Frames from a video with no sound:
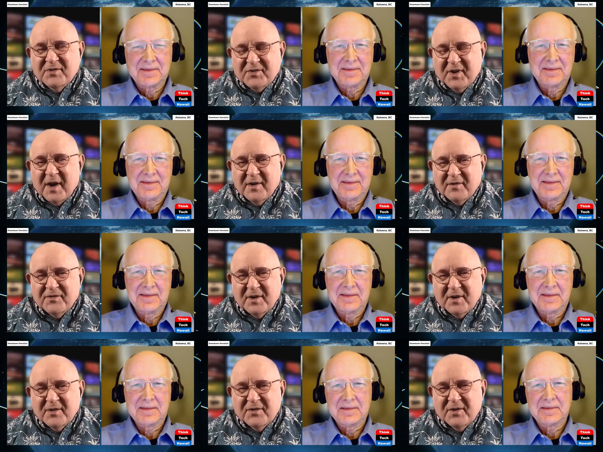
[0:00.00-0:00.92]
Speaker 1: side of
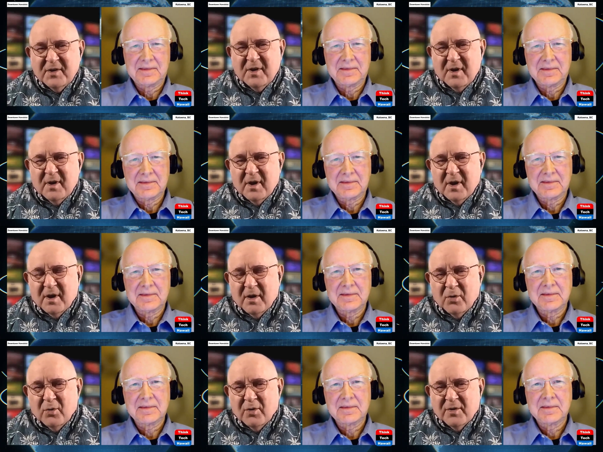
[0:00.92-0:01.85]
things,
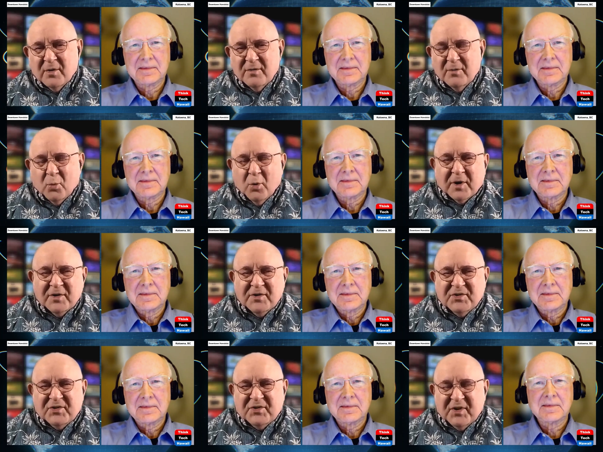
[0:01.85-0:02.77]
uh, who are the
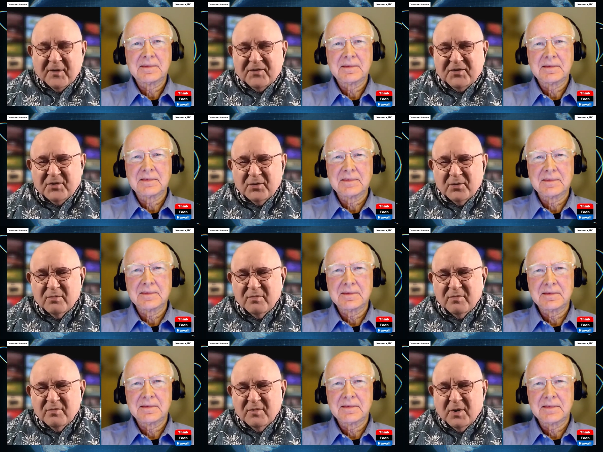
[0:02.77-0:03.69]
working stiffs who,
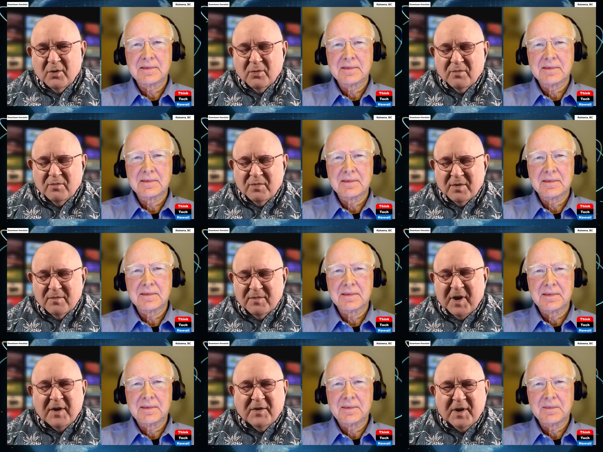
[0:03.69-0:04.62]
you know, uh,
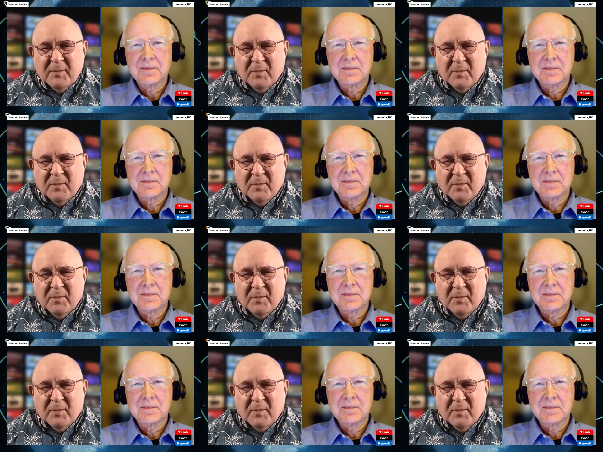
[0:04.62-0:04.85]
can't keep